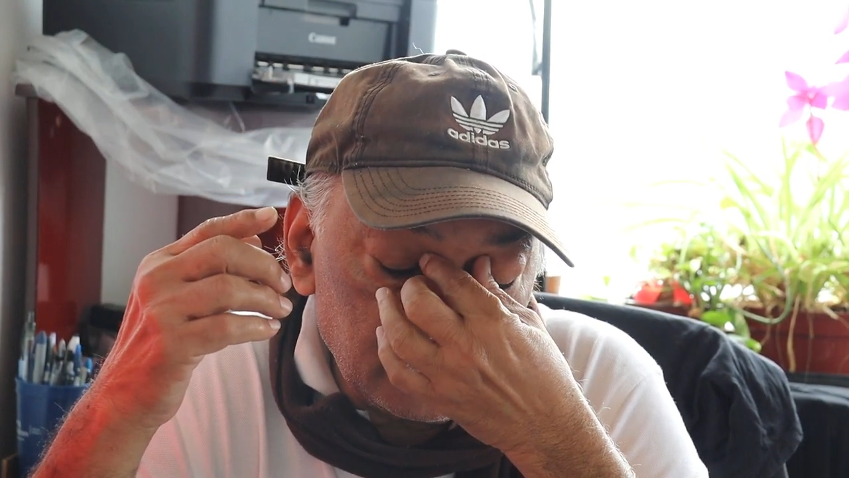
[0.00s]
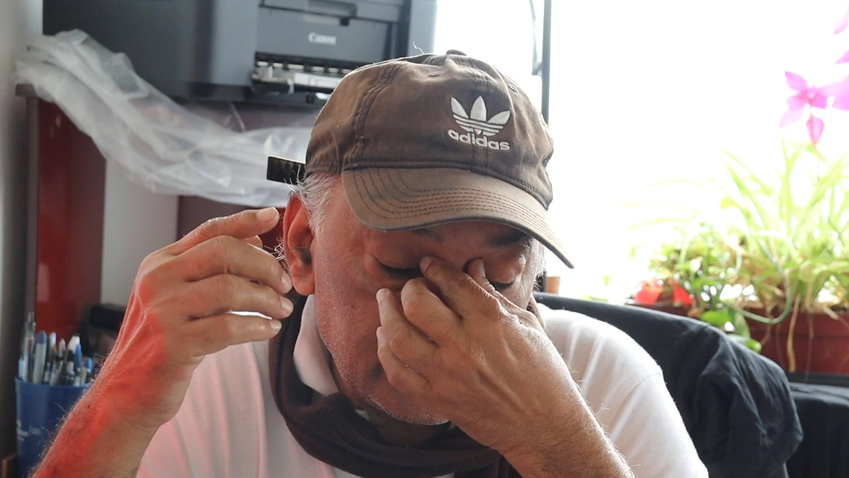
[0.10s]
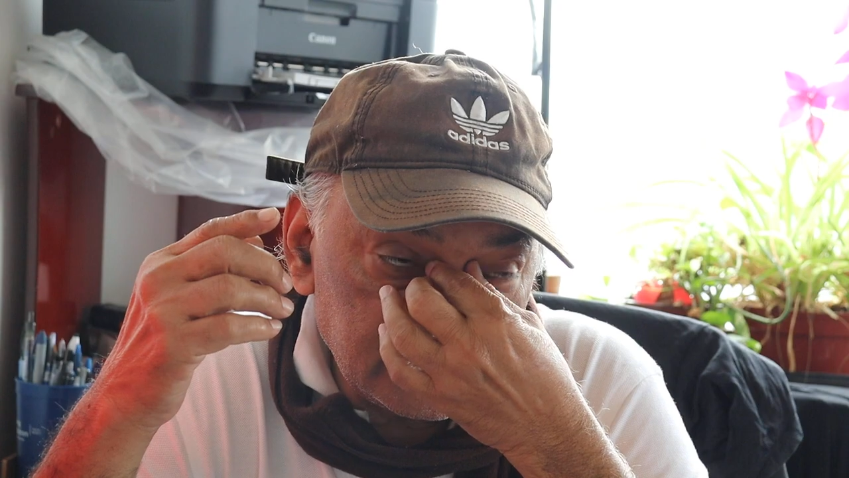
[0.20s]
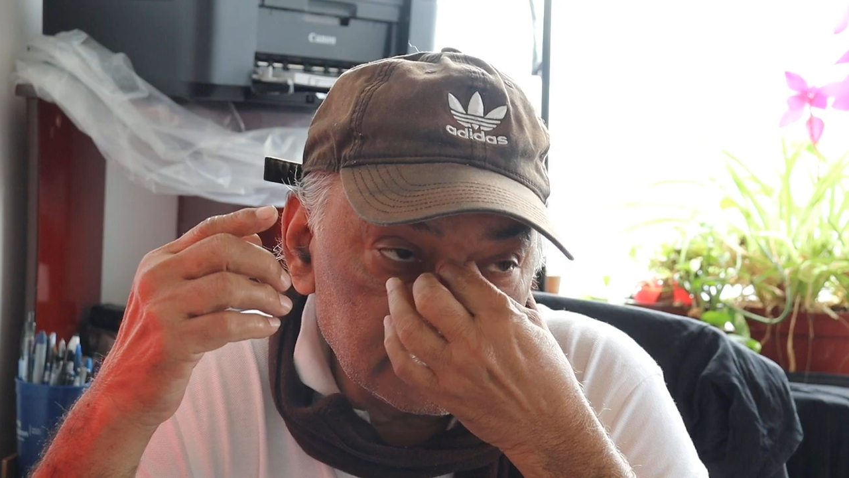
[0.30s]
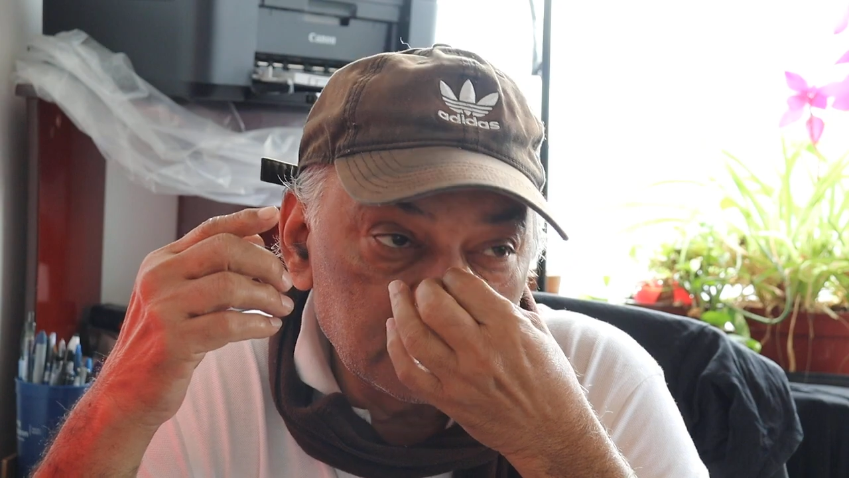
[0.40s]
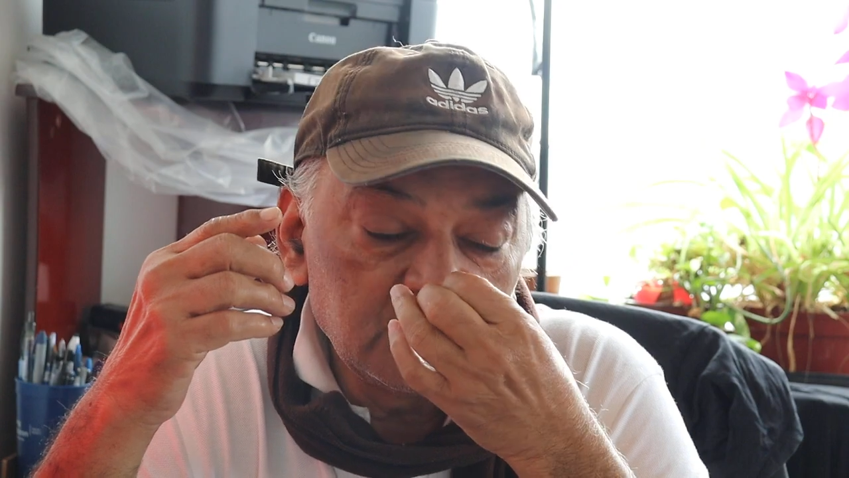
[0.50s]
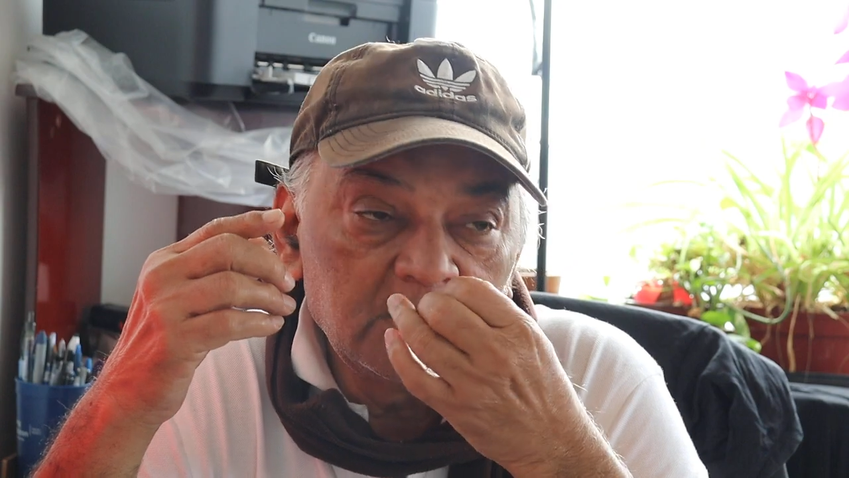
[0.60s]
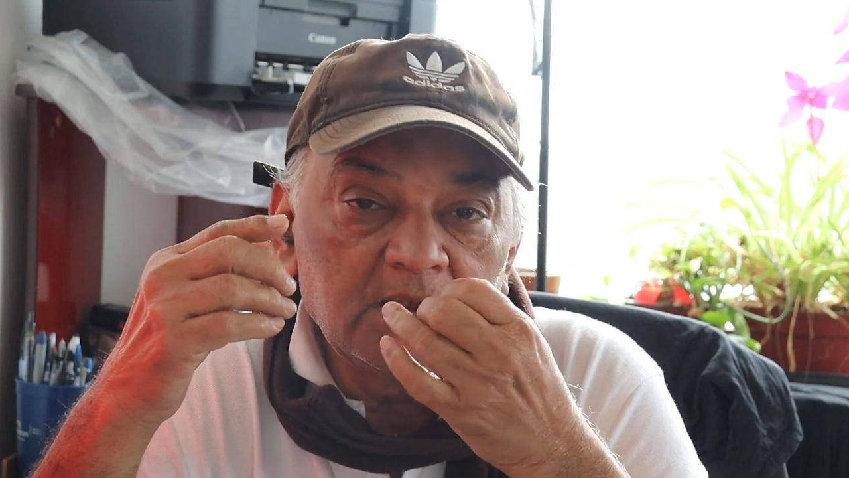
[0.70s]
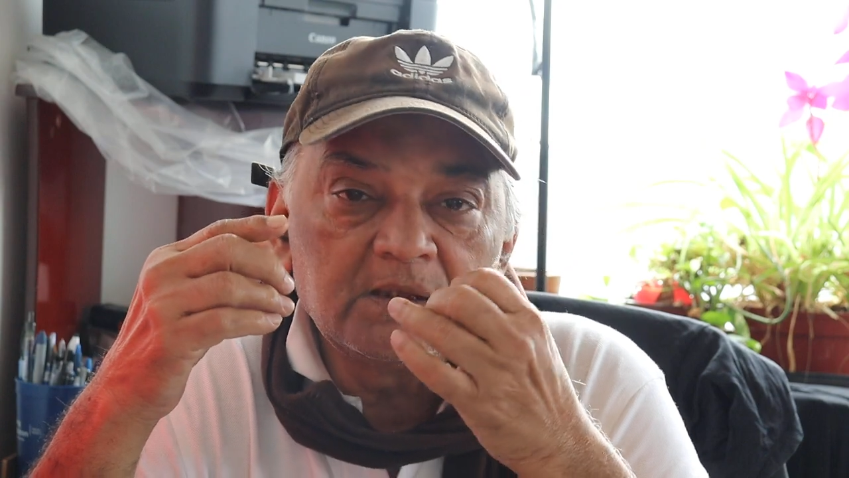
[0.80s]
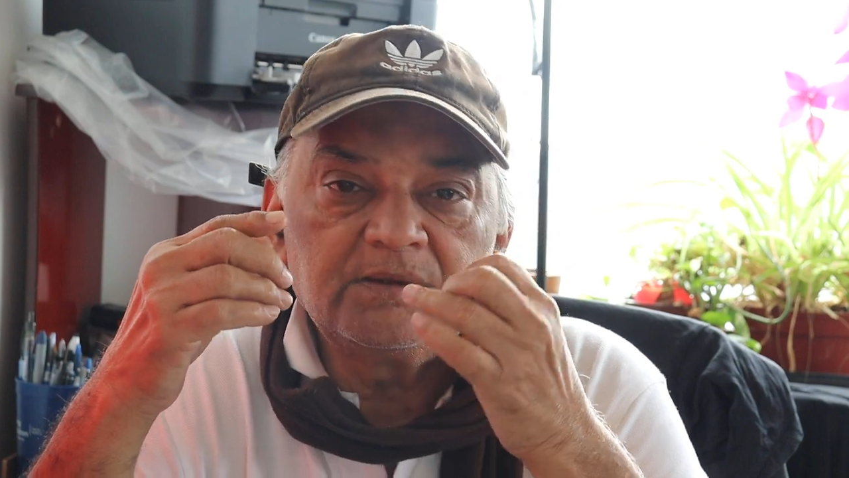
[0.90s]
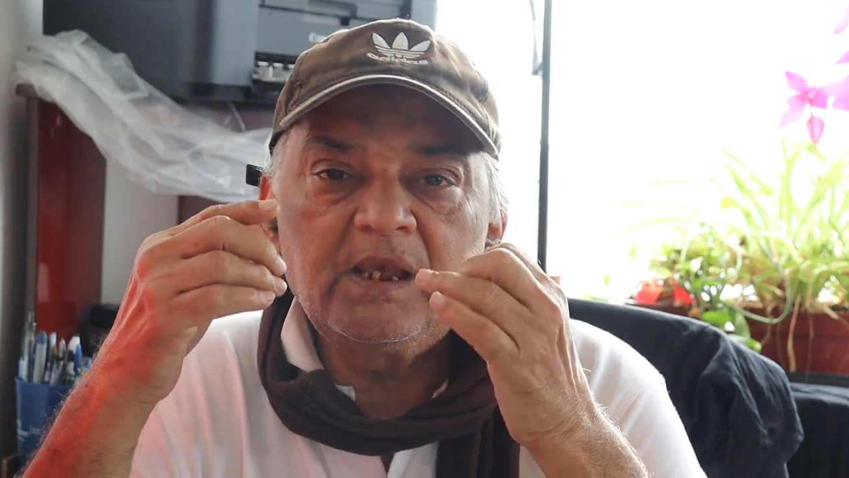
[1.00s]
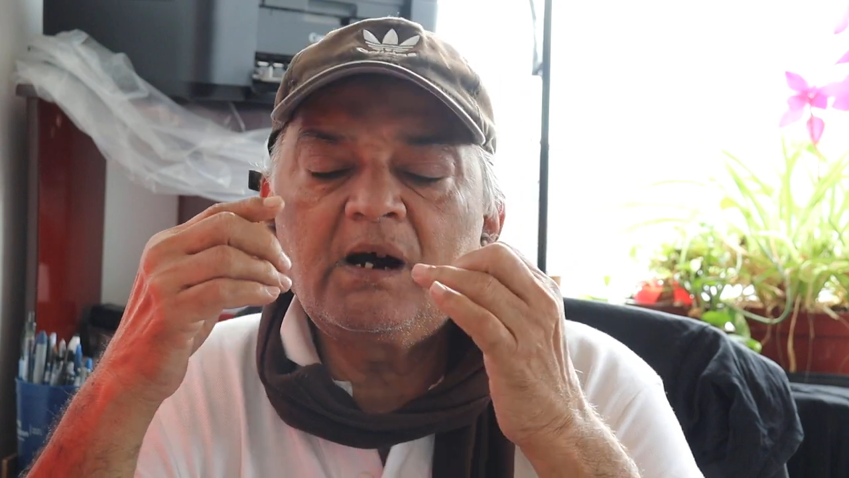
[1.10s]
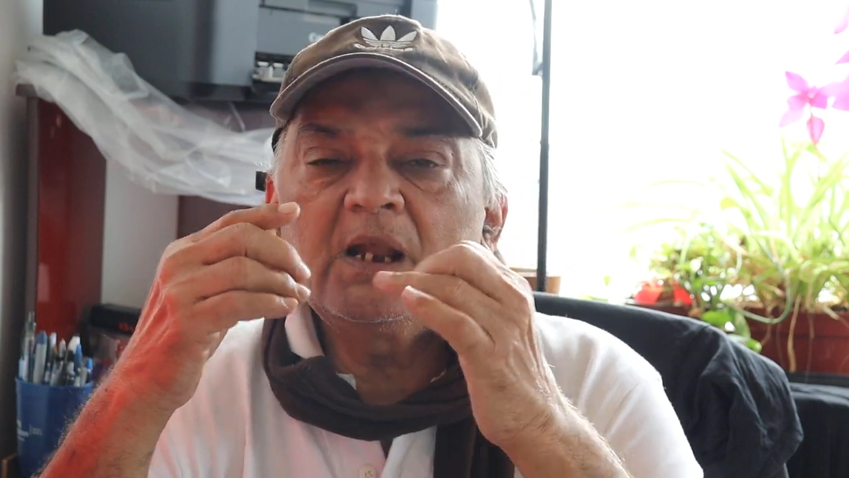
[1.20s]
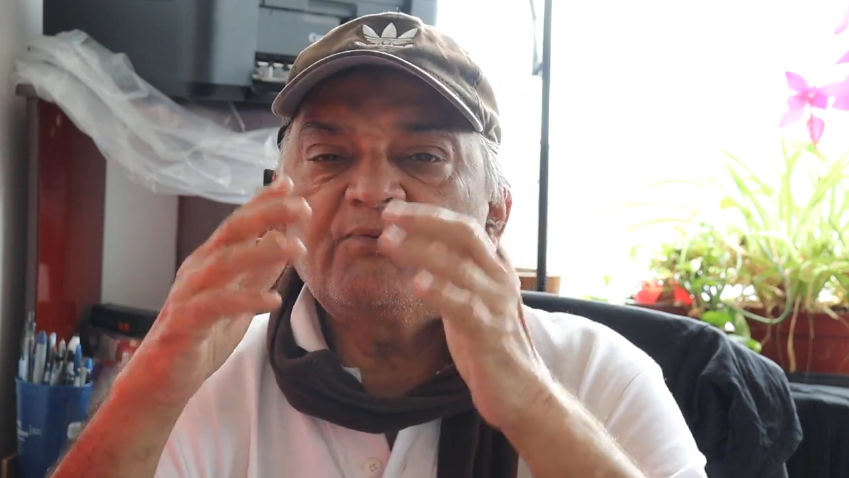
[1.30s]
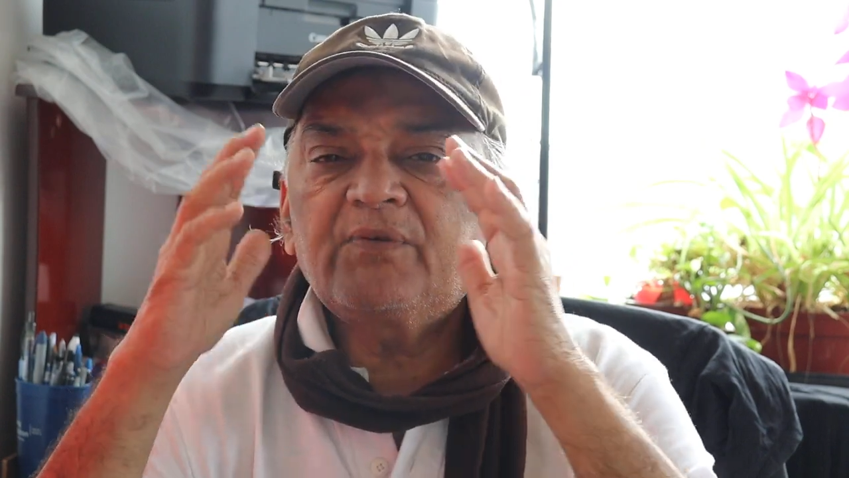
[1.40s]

wise. They all